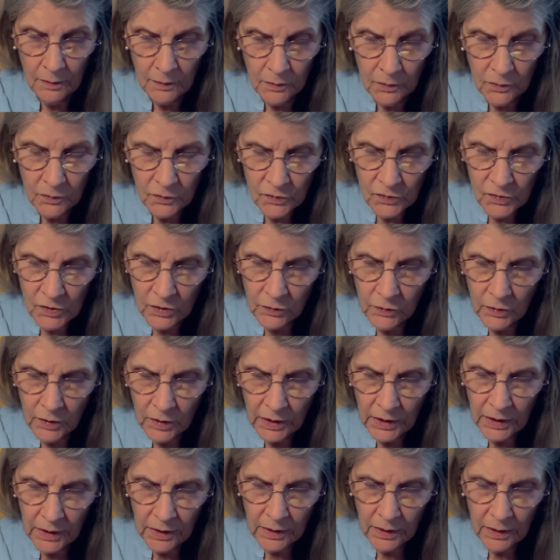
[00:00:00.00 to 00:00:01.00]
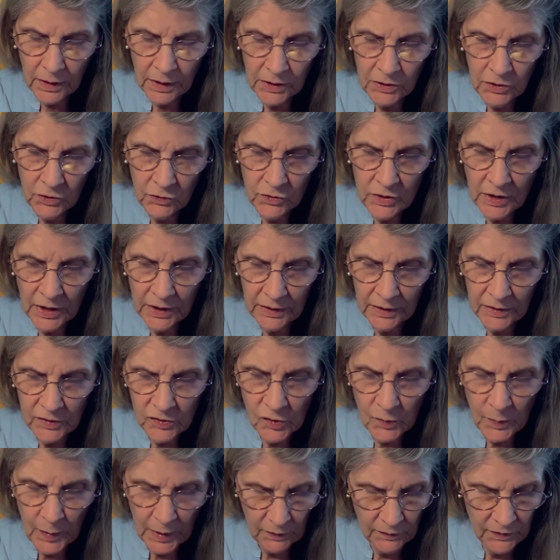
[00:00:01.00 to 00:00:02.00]
So can you tell us
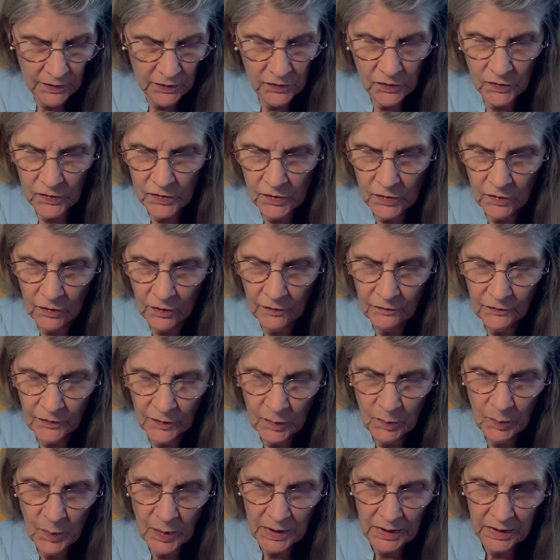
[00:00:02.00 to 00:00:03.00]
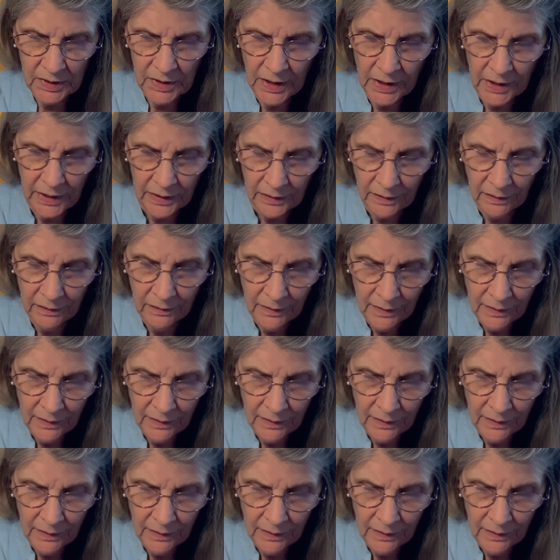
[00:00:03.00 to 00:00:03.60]
about, this is an awfully big deck,